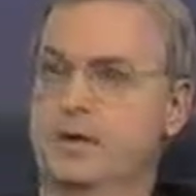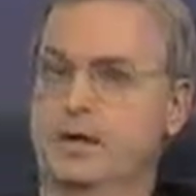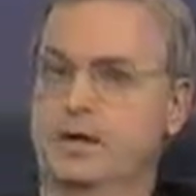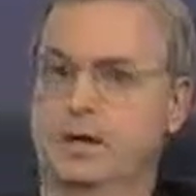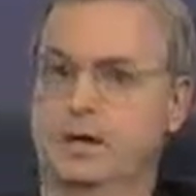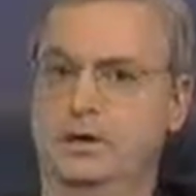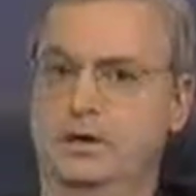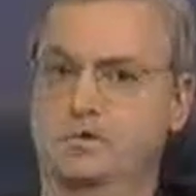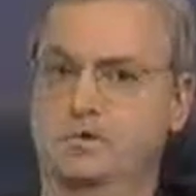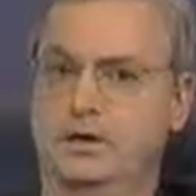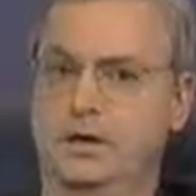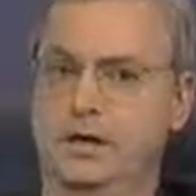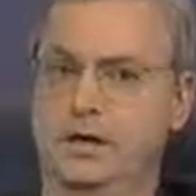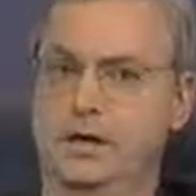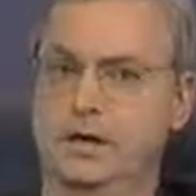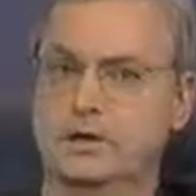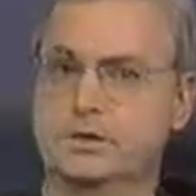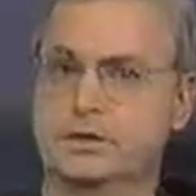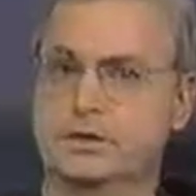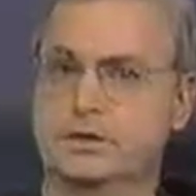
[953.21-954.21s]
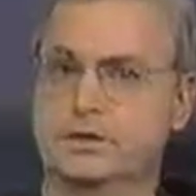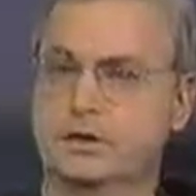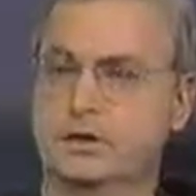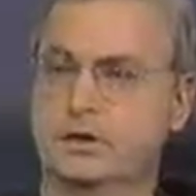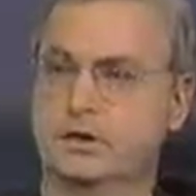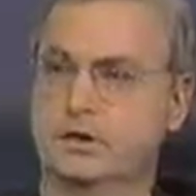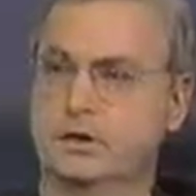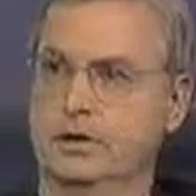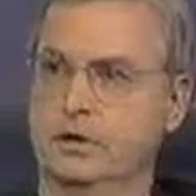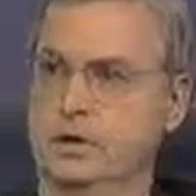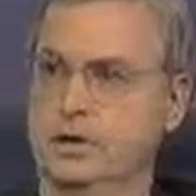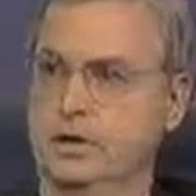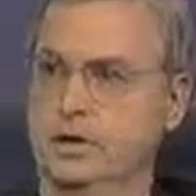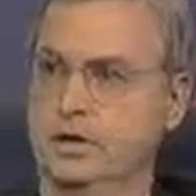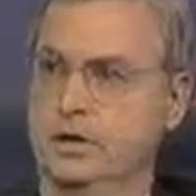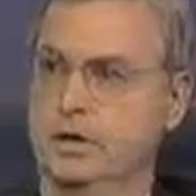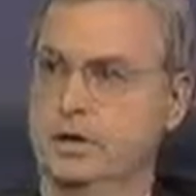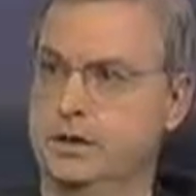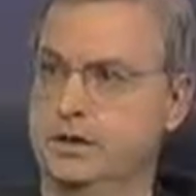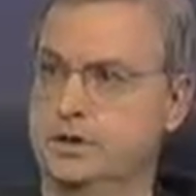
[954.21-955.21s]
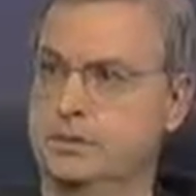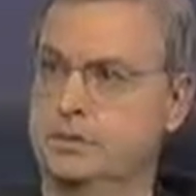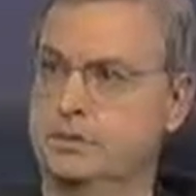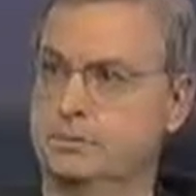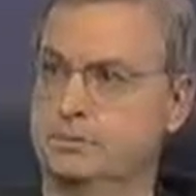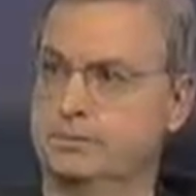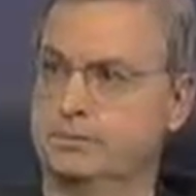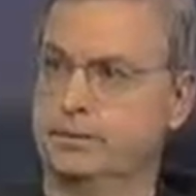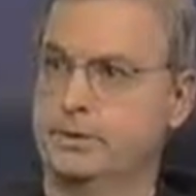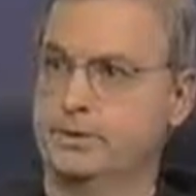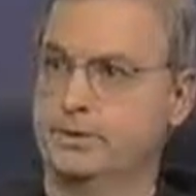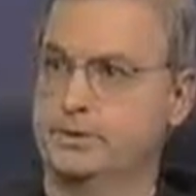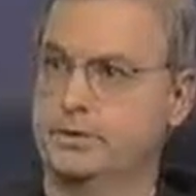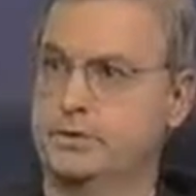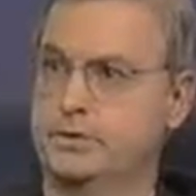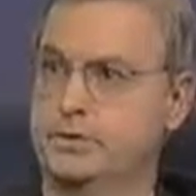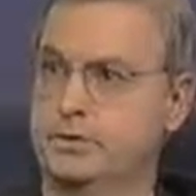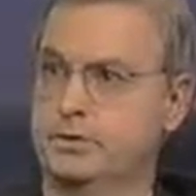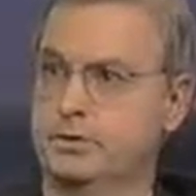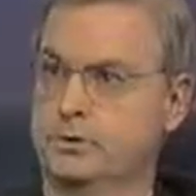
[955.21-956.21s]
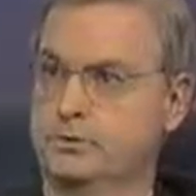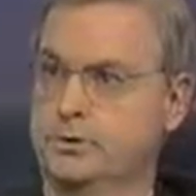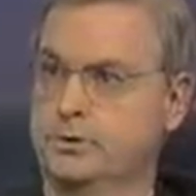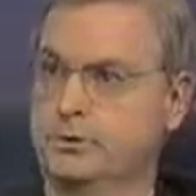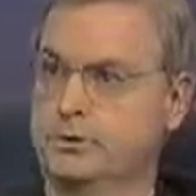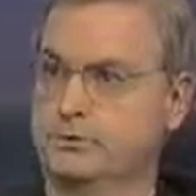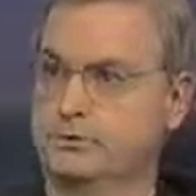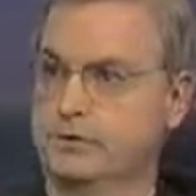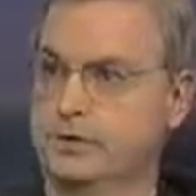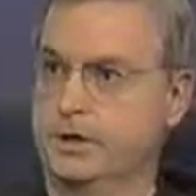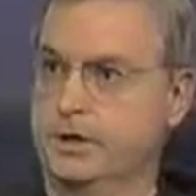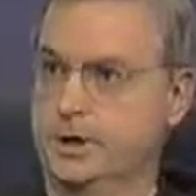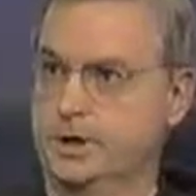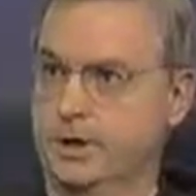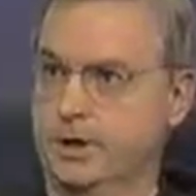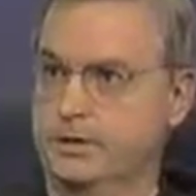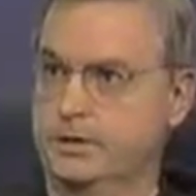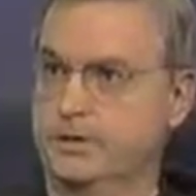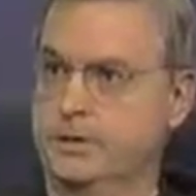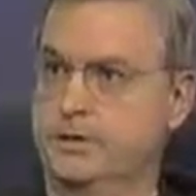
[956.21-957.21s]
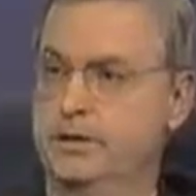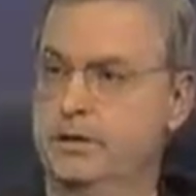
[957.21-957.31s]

And by his authority, he is to impose the laws of God